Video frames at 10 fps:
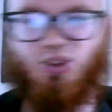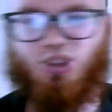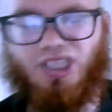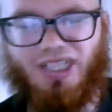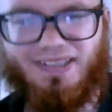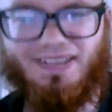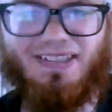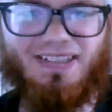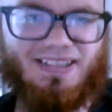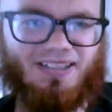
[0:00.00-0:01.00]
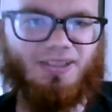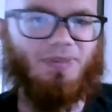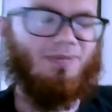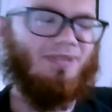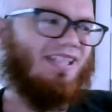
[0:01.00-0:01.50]
just the
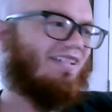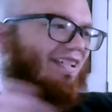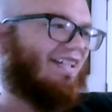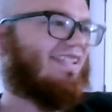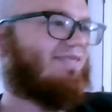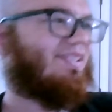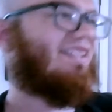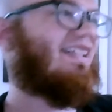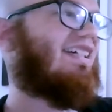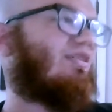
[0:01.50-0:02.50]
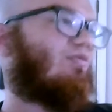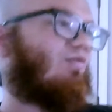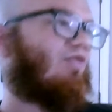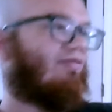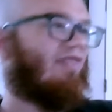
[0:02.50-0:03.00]
public hearing. I think it was in like
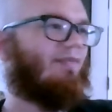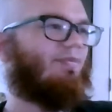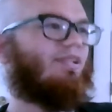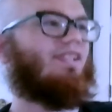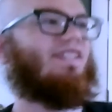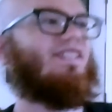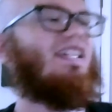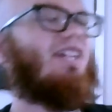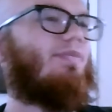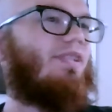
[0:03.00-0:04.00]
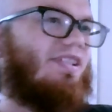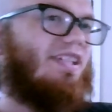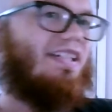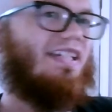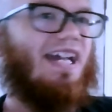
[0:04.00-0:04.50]
November or December,
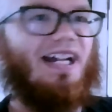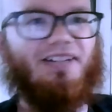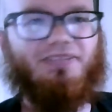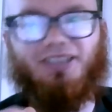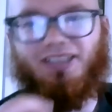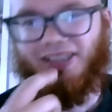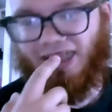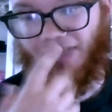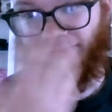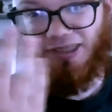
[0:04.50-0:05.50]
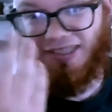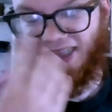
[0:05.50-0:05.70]
Duddy Ave, unless